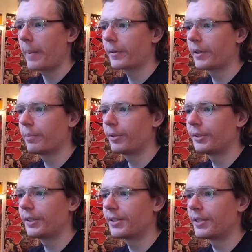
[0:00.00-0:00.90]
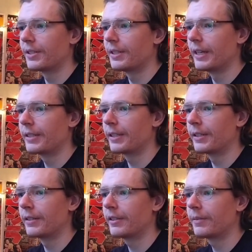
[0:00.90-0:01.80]
I'm gonna put this in
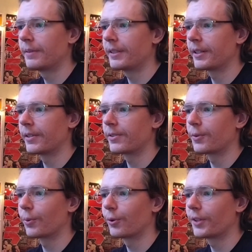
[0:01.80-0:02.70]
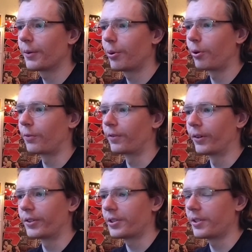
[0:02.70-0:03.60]
decent because the World at War
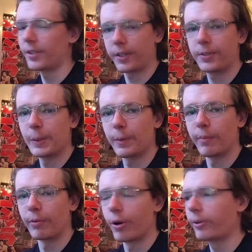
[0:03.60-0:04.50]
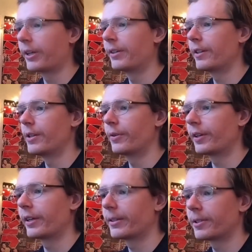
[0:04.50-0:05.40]
version is like super broken, and you
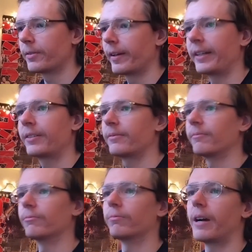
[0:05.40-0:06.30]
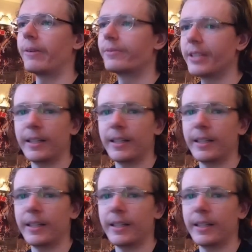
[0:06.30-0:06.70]
can get to like around